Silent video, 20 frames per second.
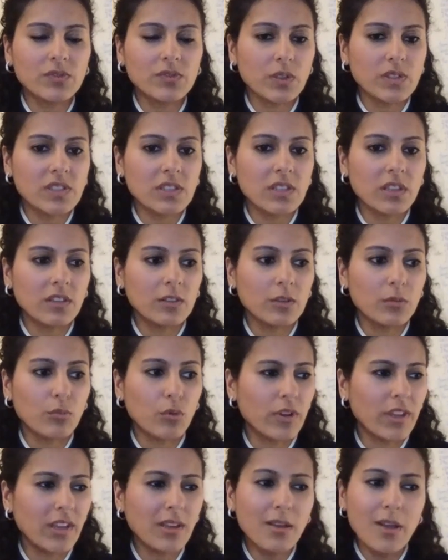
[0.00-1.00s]
first thing in the
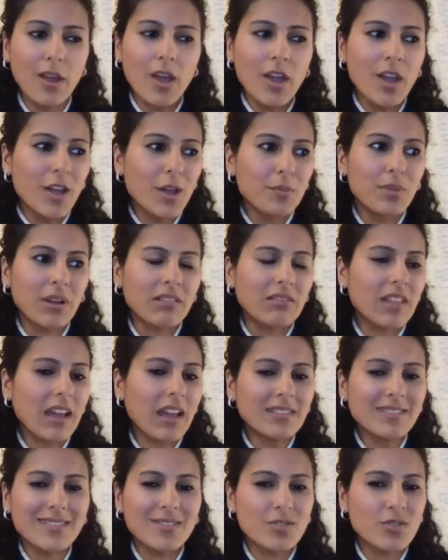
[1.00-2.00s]
morning, but
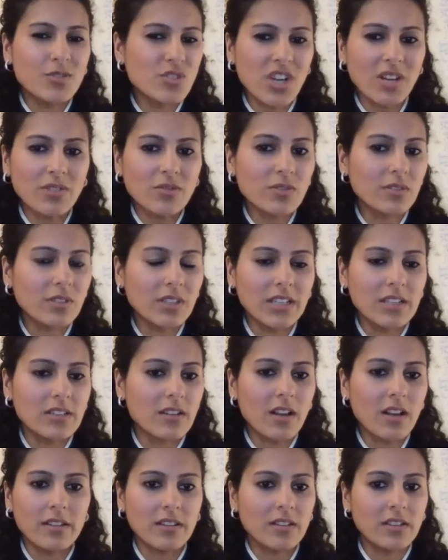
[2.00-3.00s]
that's generally
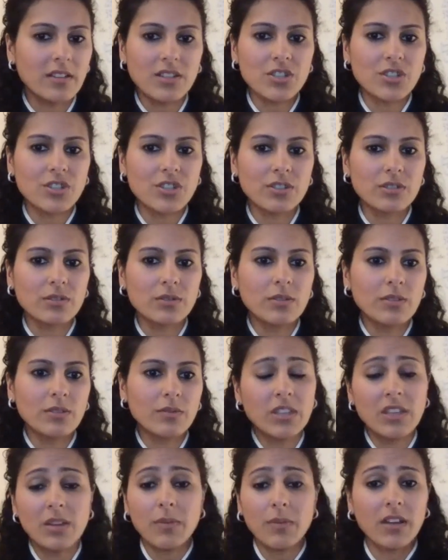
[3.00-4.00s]
not an issue with
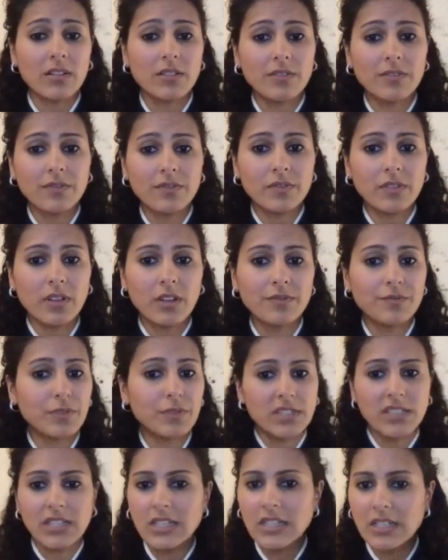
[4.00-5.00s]
the amount of
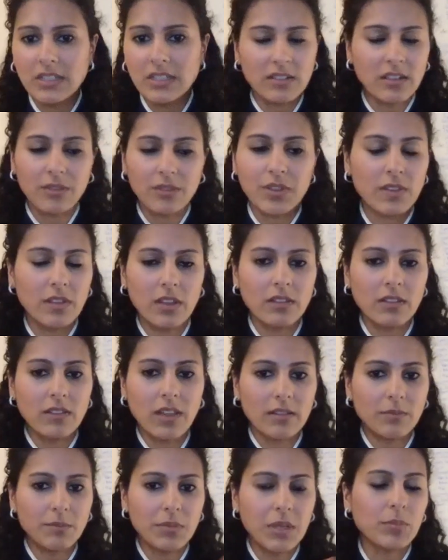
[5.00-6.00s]
fatigue and everything
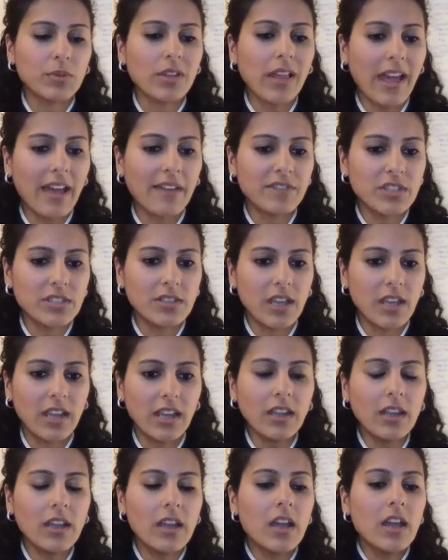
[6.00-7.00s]
that people have
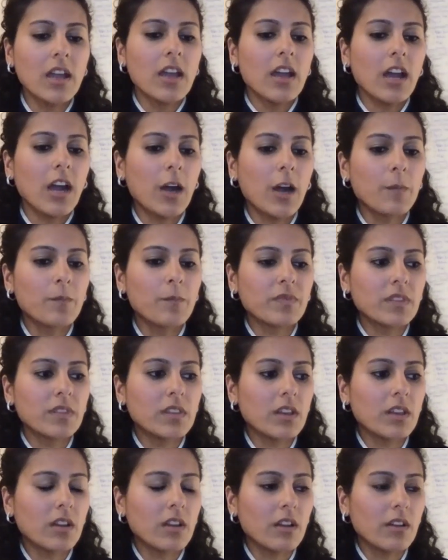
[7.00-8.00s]
today.
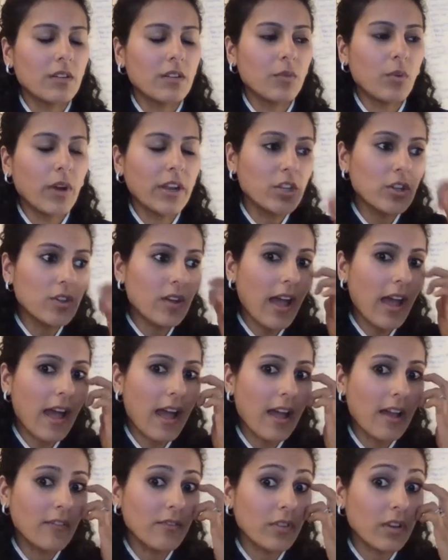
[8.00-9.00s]
When you
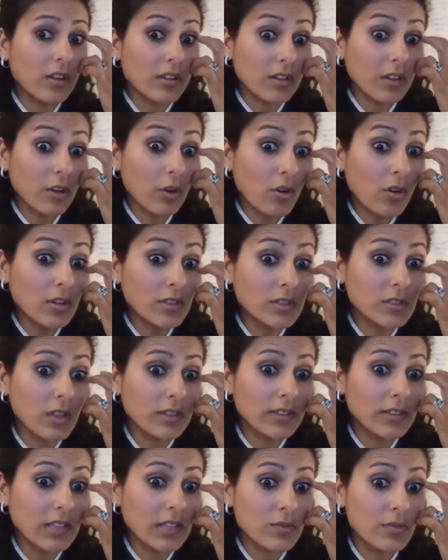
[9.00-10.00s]
have cortisol
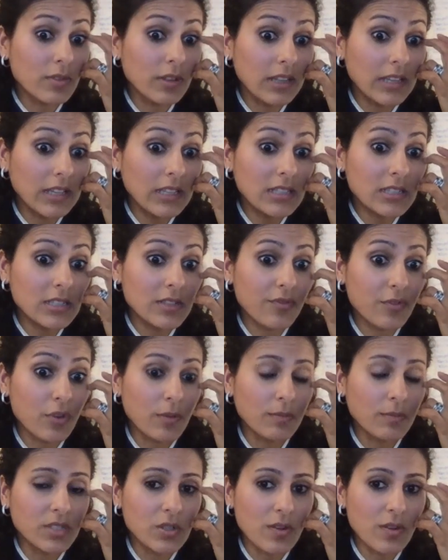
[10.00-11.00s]
that's released from
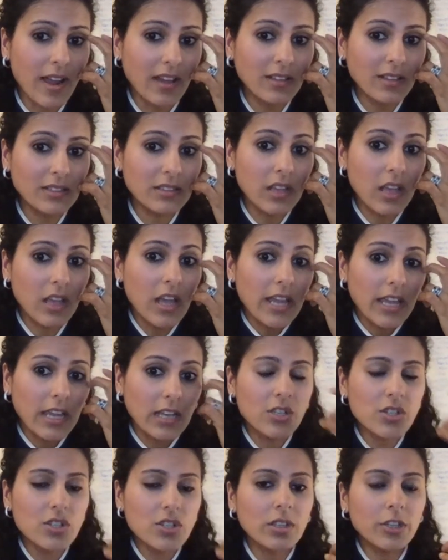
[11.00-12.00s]
stress,
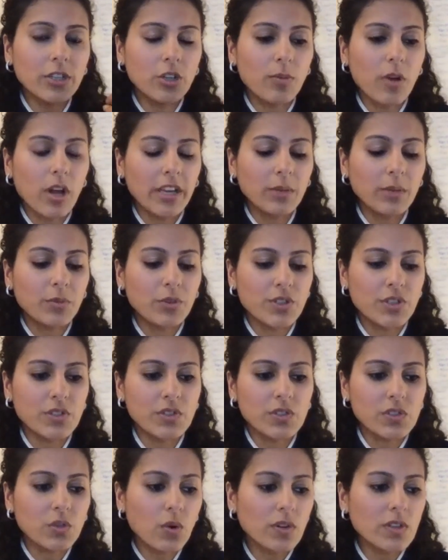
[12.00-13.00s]
initially your body
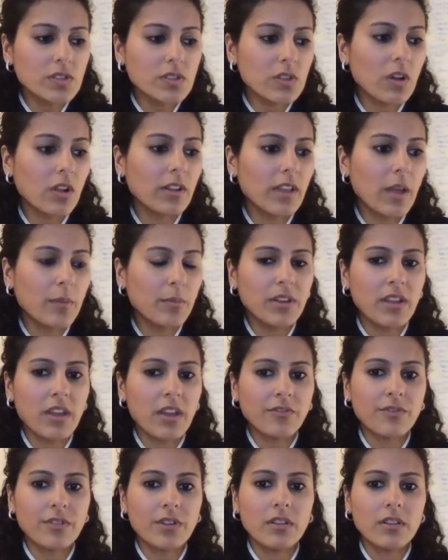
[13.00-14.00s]
produces cortisol,
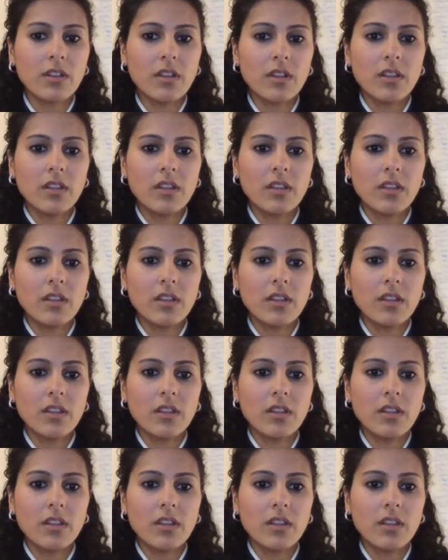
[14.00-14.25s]
epinephrine,